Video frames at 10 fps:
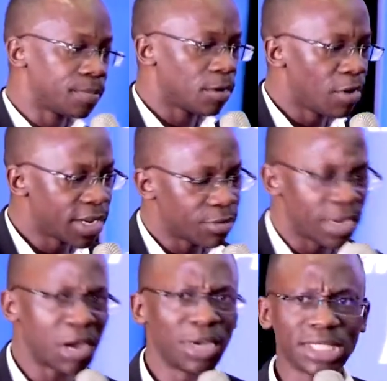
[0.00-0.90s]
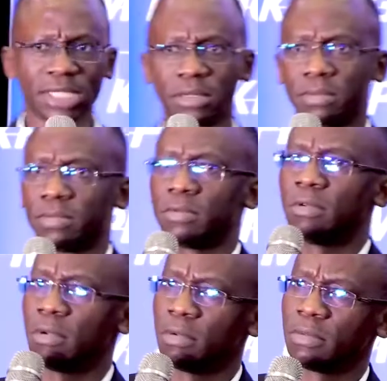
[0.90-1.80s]
When I
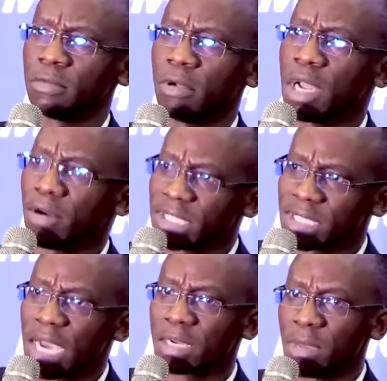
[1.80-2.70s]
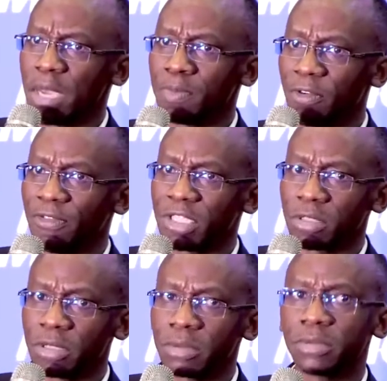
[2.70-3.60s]
was young in my profession,